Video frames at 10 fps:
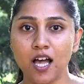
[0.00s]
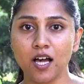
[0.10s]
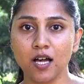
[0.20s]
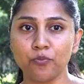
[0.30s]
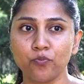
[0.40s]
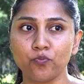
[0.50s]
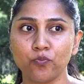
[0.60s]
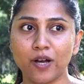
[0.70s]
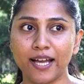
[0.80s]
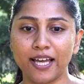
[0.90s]

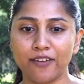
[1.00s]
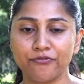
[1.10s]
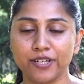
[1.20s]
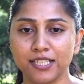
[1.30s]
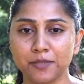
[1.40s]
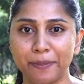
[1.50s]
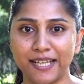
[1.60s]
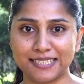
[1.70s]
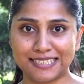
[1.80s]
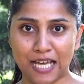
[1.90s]
I have filed
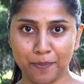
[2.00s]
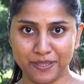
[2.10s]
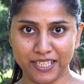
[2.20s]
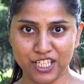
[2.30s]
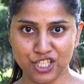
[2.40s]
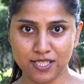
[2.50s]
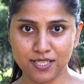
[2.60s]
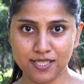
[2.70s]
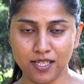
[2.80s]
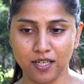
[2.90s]
patent
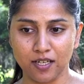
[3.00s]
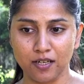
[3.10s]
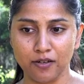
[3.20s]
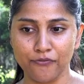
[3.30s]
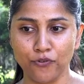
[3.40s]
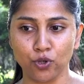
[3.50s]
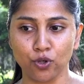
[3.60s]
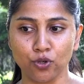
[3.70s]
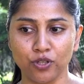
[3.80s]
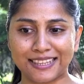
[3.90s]
applications
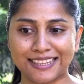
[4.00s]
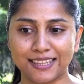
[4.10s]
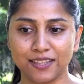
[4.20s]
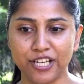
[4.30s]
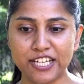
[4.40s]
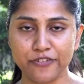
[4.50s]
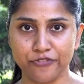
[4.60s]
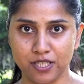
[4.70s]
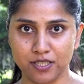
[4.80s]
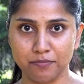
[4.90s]
for 3
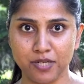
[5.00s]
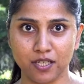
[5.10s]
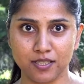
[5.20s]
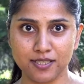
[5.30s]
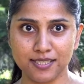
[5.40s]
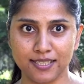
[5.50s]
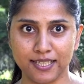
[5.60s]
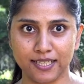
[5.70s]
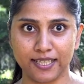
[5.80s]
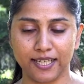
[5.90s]
different markers
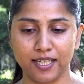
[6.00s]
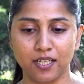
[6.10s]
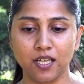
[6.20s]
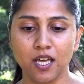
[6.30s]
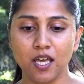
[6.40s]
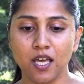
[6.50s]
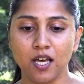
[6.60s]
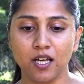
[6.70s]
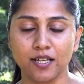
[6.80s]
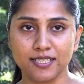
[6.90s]
that can
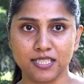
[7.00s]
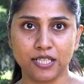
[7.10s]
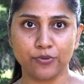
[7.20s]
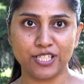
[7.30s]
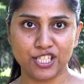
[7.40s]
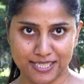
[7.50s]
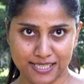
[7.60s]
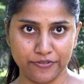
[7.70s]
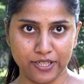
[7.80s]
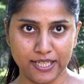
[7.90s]
distinguish
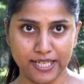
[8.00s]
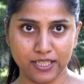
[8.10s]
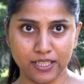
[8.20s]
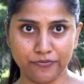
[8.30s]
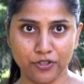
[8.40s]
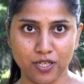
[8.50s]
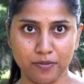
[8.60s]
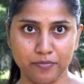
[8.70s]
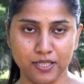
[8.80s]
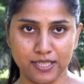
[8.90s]
severe dengue
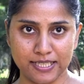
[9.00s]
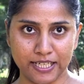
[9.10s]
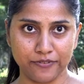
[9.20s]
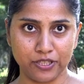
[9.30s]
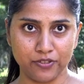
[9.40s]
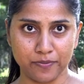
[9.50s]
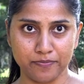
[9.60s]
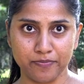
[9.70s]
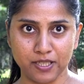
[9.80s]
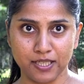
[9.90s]
from dengue fever
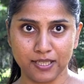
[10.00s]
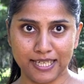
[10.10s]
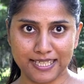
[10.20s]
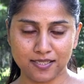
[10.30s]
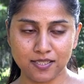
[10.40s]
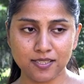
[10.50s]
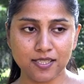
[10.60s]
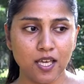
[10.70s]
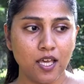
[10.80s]
cases.